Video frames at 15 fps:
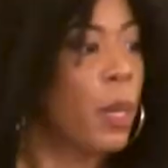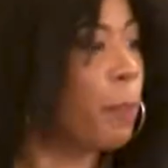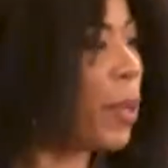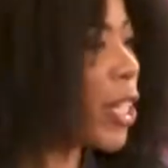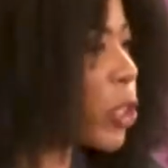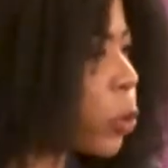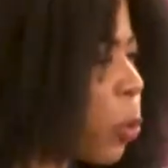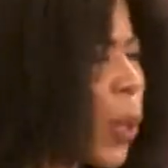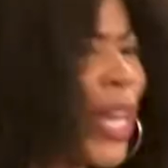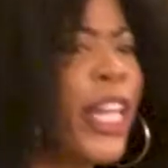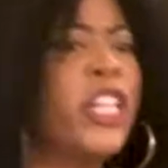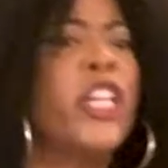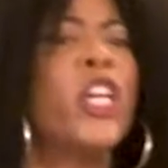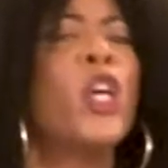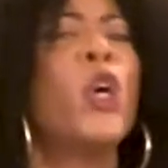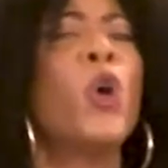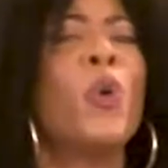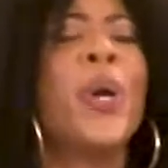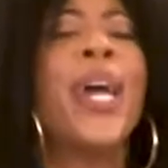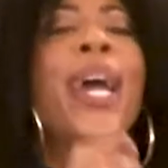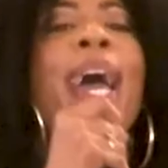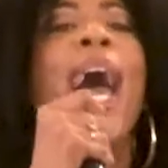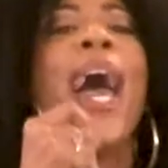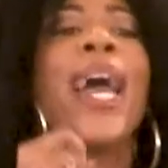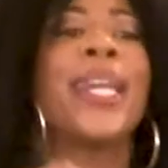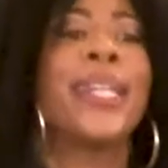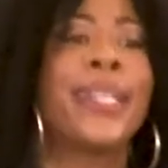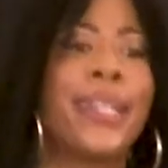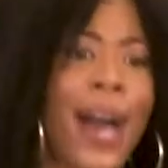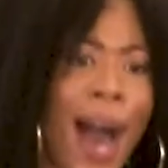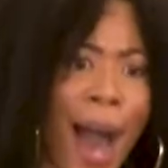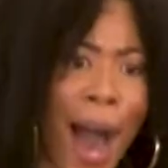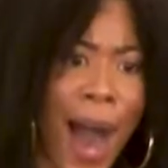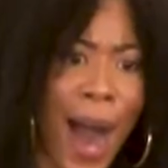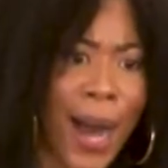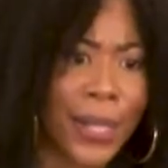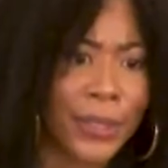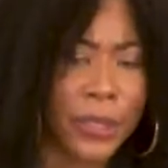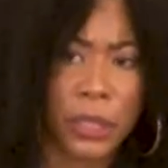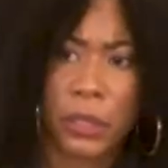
between you and God.